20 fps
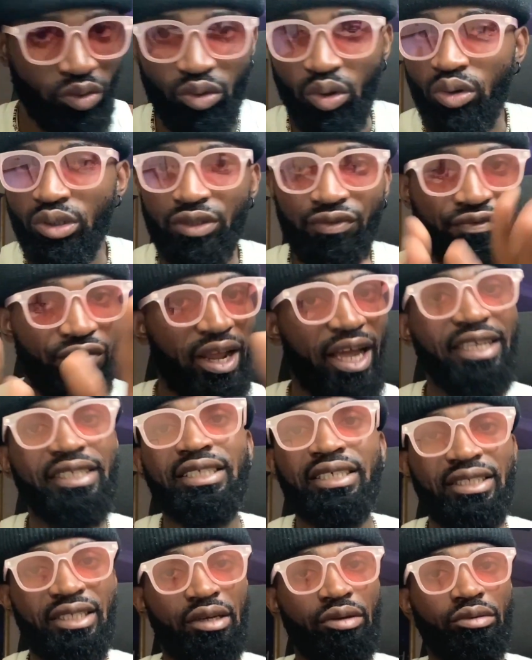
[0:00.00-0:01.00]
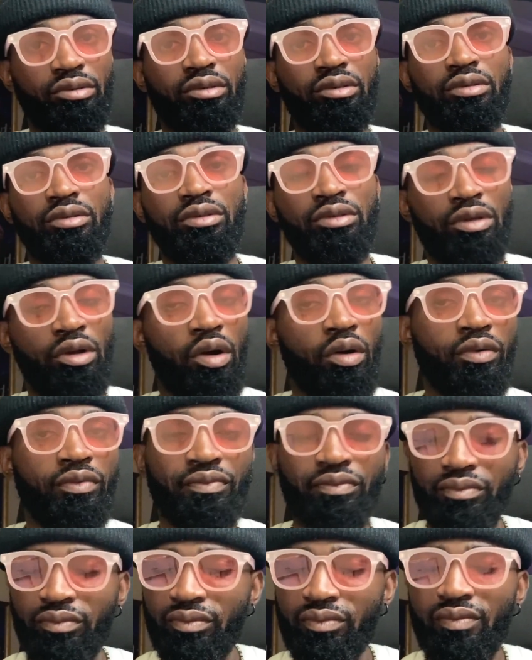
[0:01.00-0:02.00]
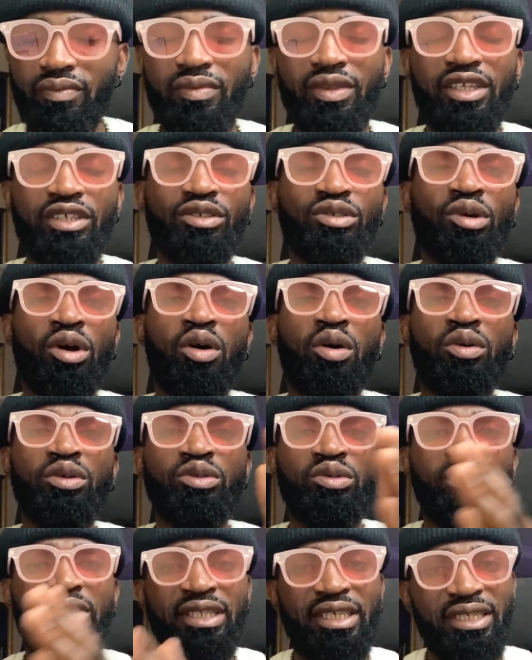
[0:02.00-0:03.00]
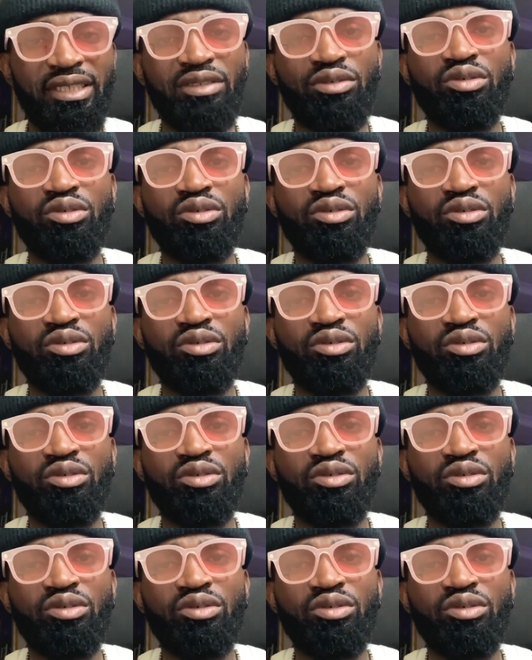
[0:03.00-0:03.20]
those flight details, So you need